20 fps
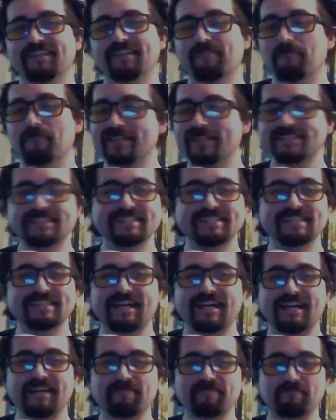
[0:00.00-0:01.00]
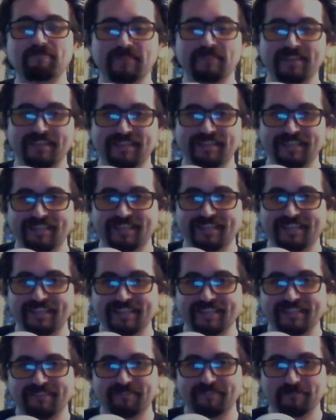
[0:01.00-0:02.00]
Waste of time.
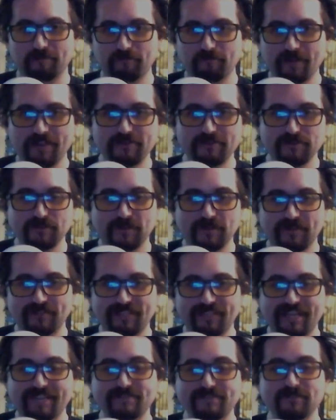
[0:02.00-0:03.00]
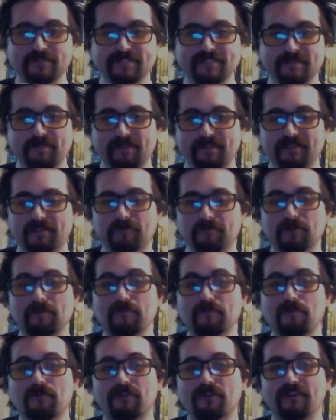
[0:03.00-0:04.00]
We'd rather spend our lives doing something a little bit
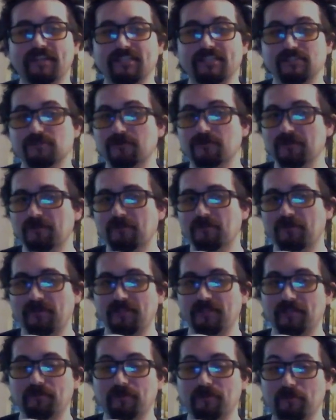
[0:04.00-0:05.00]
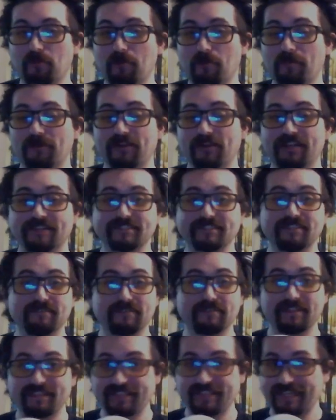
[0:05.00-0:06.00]
more enjoyable, a little bit more productive
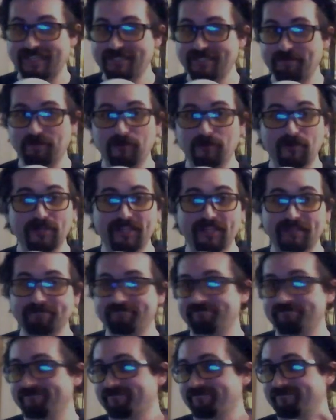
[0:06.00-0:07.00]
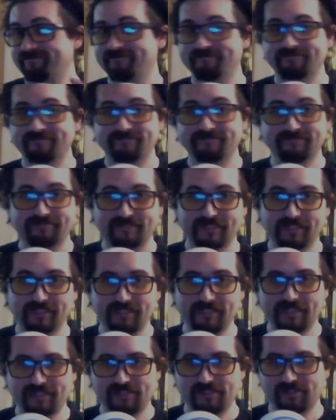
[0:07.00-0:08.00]
than exploiting the
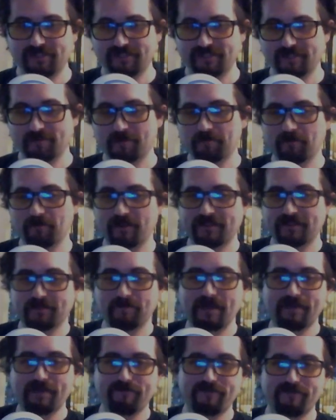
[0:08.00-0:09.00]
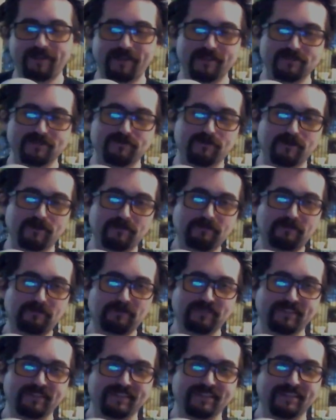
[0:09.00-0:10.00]
glitch. That's why we write the bat files for
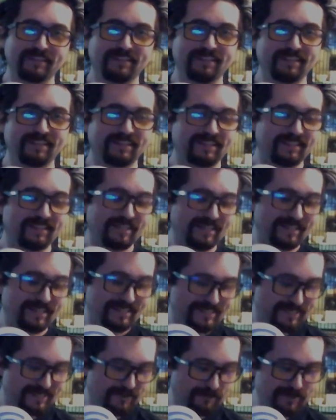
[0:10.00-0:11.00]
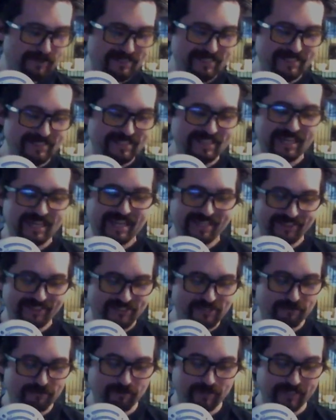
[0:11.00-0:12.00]
them. So what is this
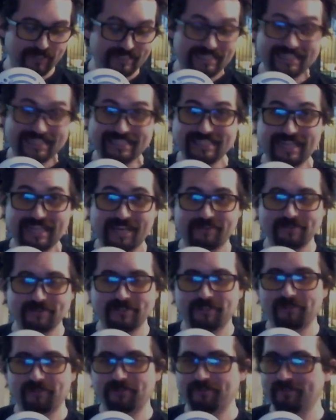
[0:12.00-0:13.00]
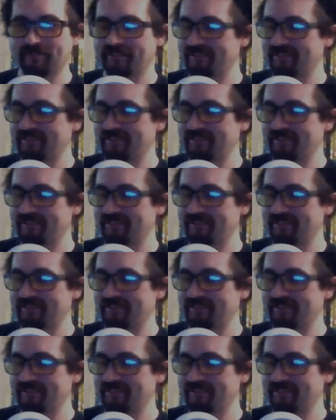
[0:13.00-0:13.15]
analogy really getting down to?